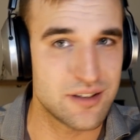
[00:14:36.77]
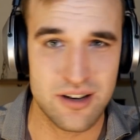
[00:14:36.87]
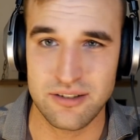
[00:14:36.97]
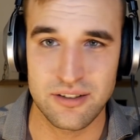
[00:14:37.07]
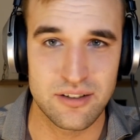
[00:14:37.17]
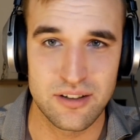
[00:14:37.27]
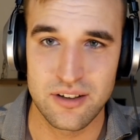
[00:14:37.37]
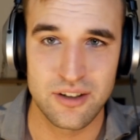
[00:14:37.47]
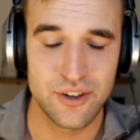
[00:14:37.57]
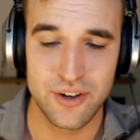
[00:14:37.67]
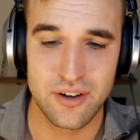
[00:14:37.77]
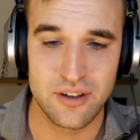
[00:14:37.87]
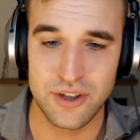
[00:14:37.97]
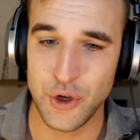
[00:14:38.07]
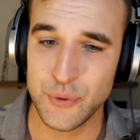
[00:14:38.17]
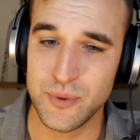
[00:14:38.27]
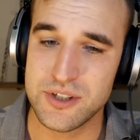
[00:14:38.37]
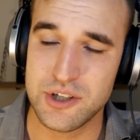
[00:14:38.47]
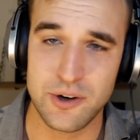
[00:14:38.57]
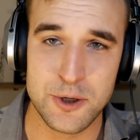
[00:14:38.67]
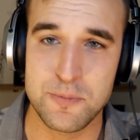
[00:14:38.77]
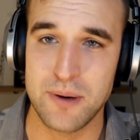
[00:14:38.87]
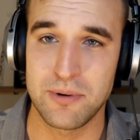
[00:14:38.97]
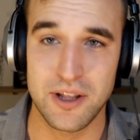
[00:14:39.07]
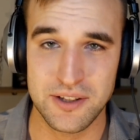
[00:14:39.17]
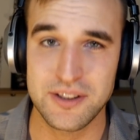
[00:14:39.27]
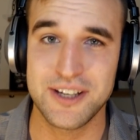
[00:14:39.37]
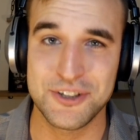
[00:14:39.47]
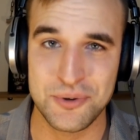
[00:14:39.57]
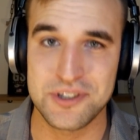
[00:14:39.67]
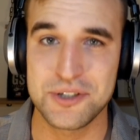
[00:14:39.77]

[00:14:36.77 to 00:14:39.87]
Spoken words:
No, not with Scottish people. I think they do it